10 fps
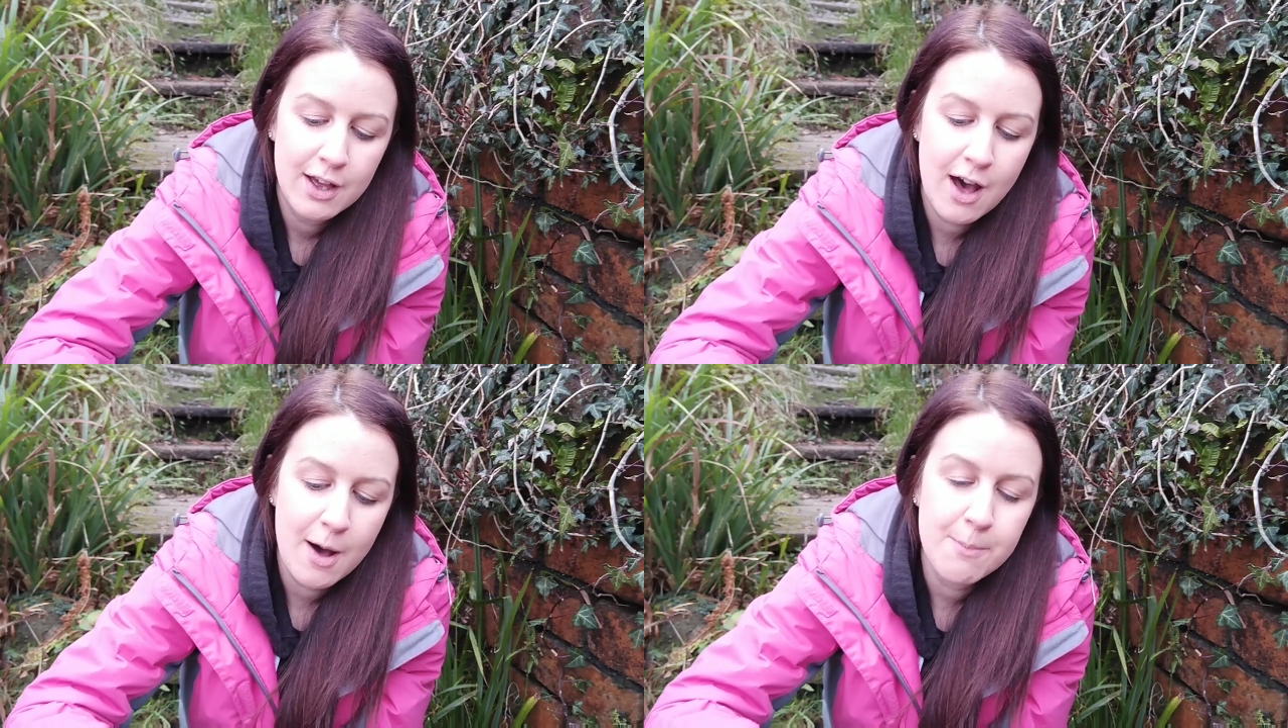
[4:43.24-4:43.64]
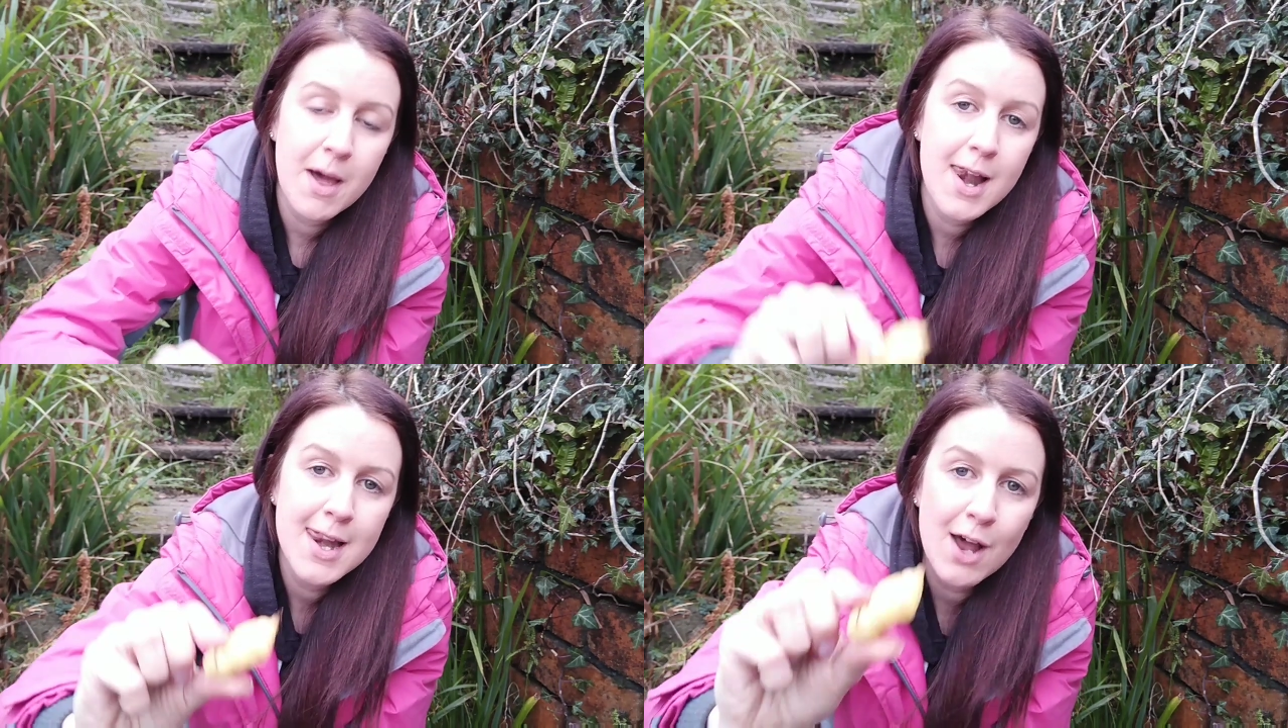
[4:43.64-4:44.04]
um,
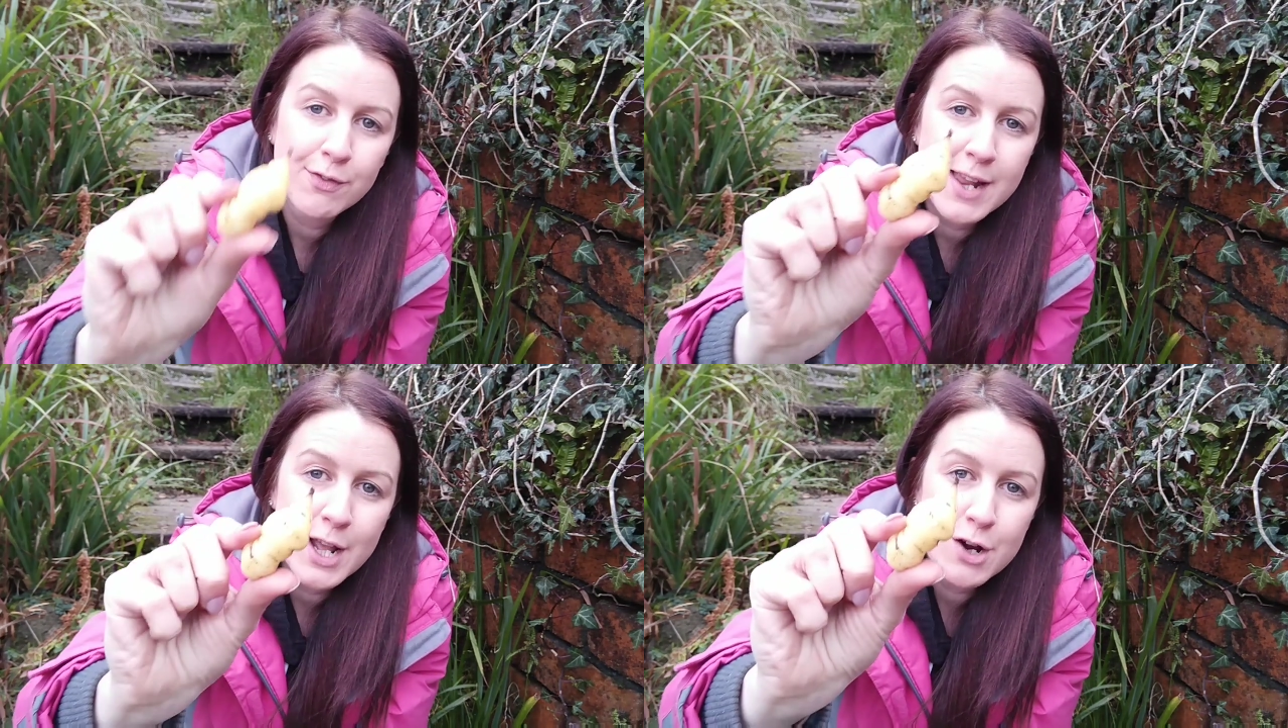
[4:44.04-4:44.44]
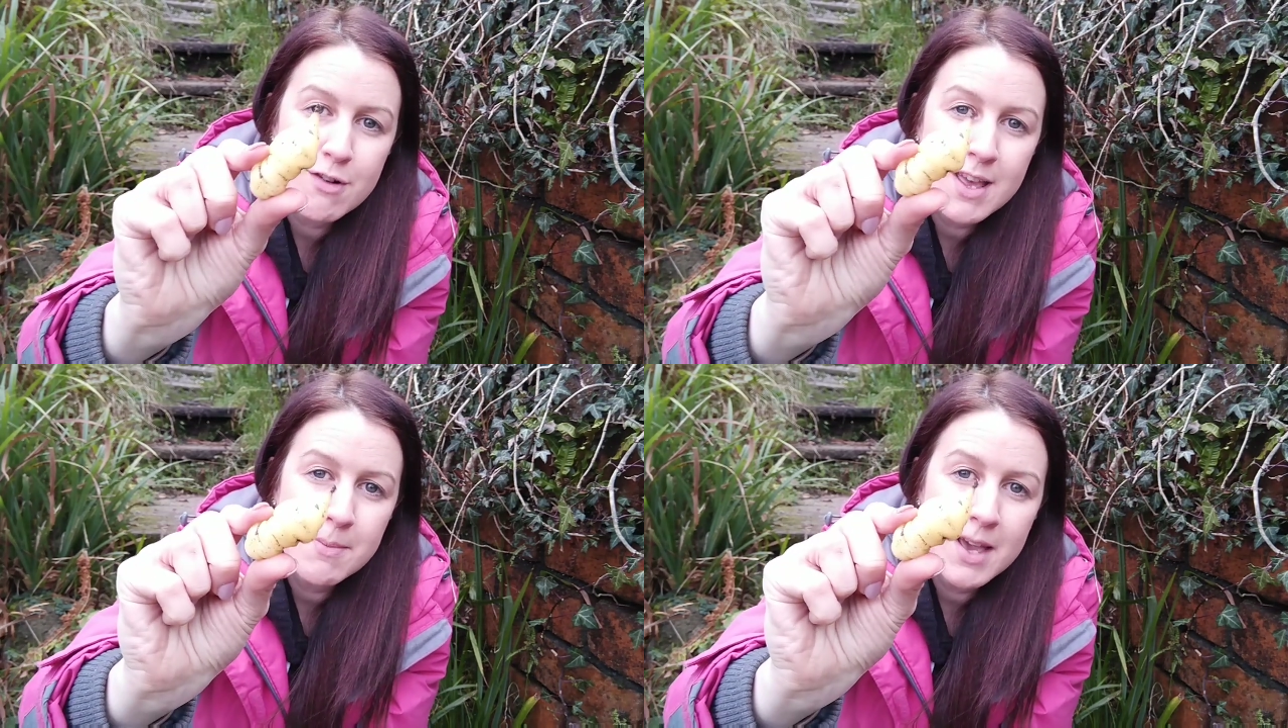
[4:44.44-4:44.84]
lovely
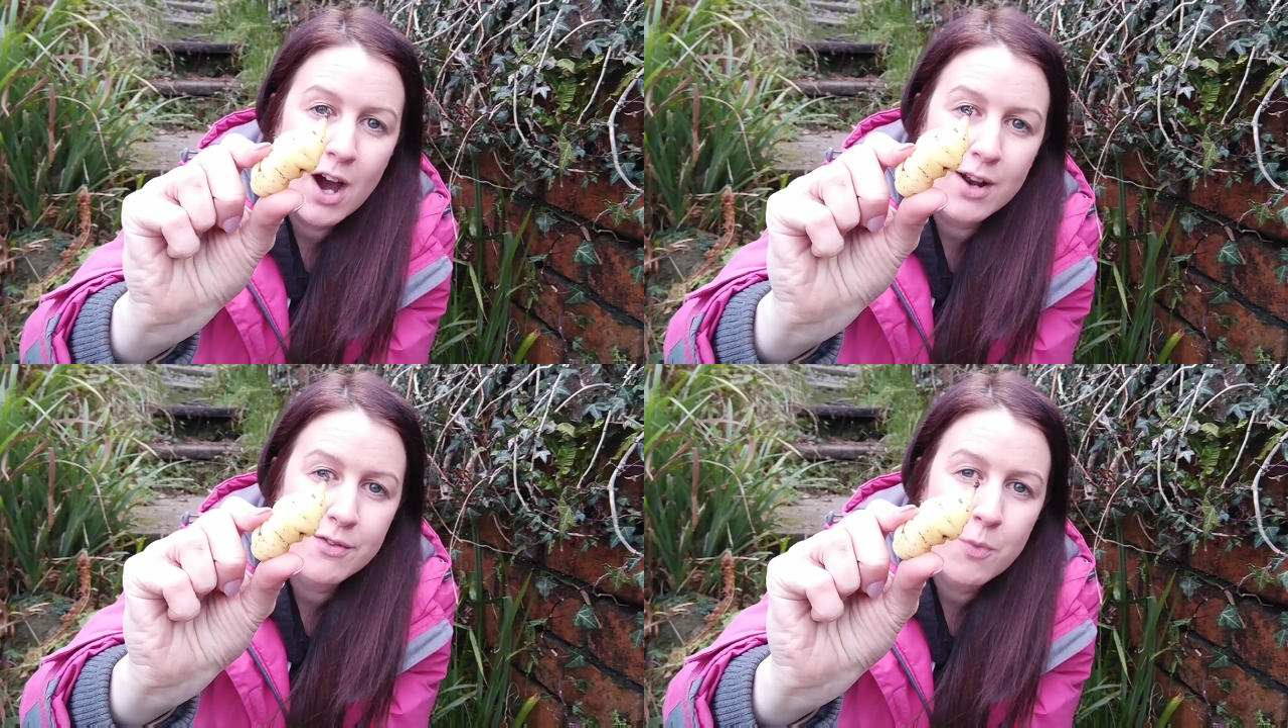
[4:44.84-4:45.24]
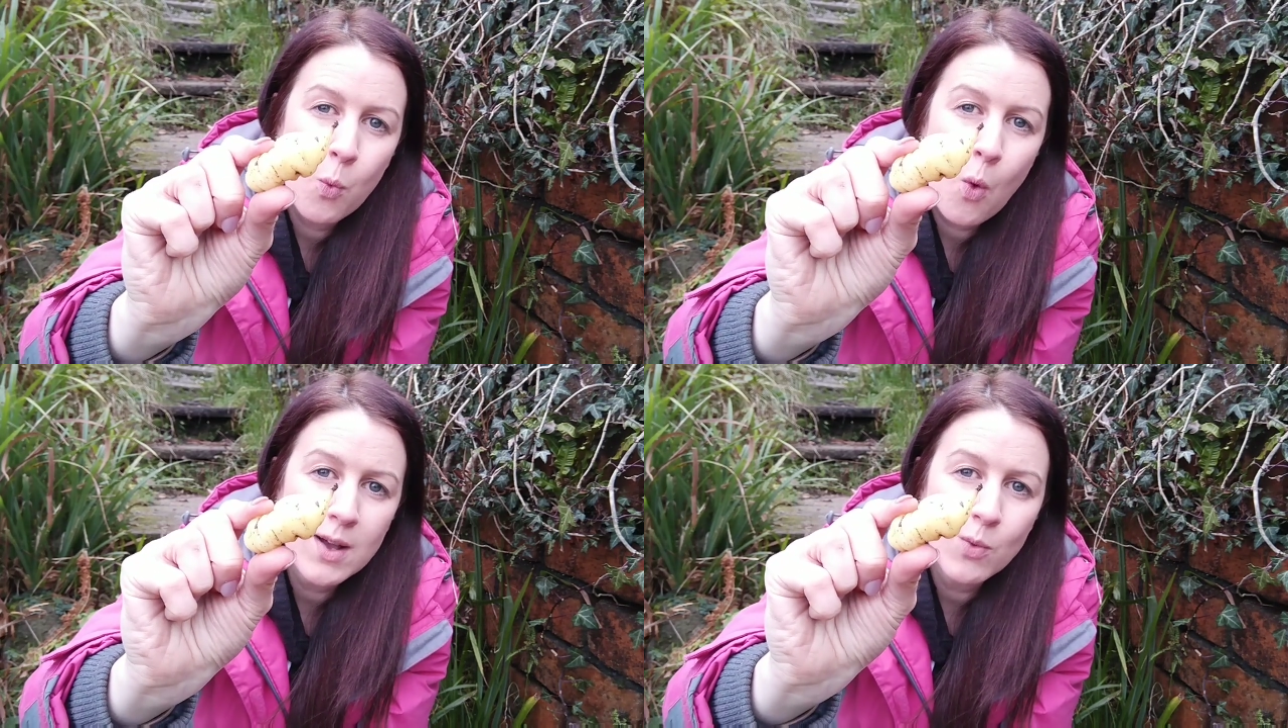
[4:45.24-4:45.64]
creamy kind of
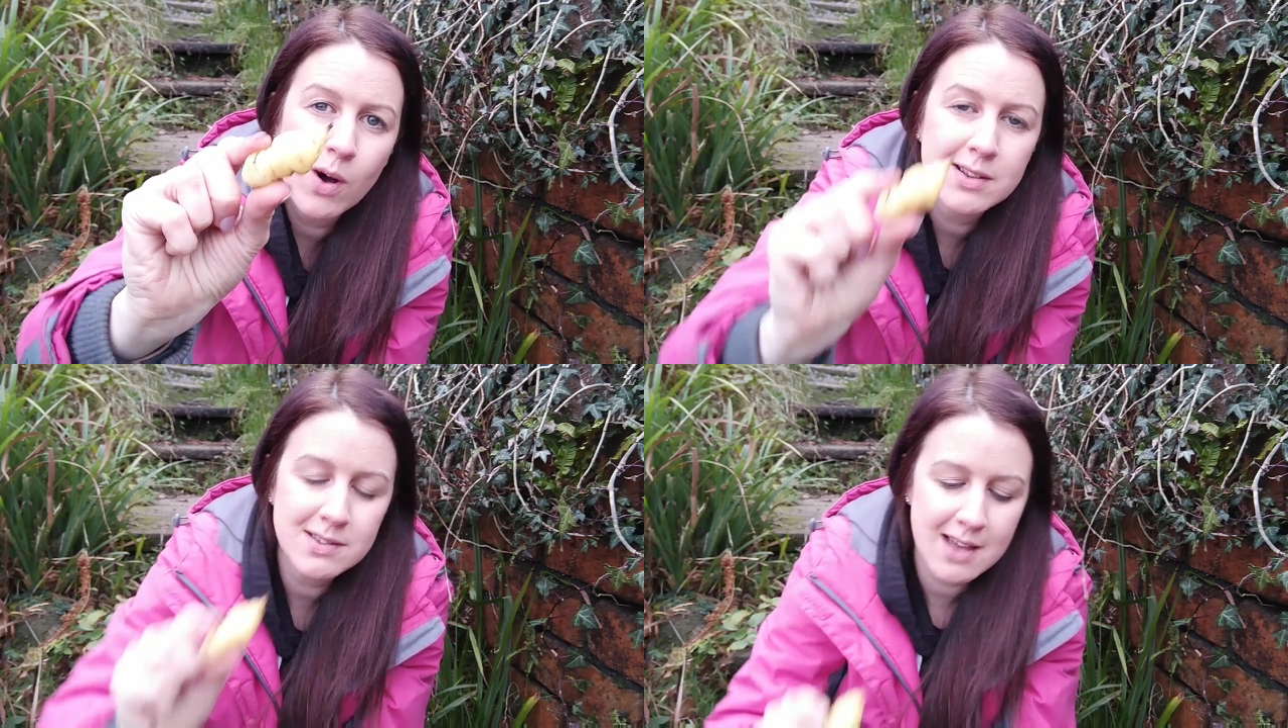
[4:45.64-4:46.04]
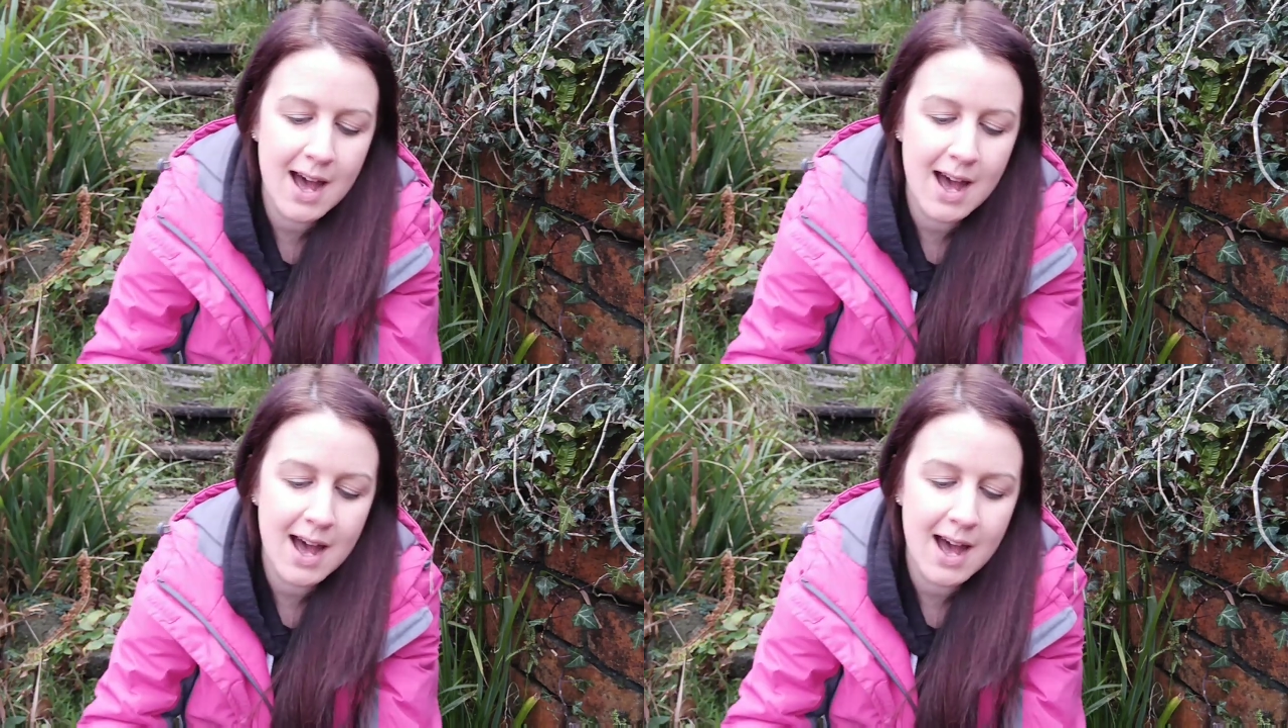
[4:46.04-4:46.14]
white ones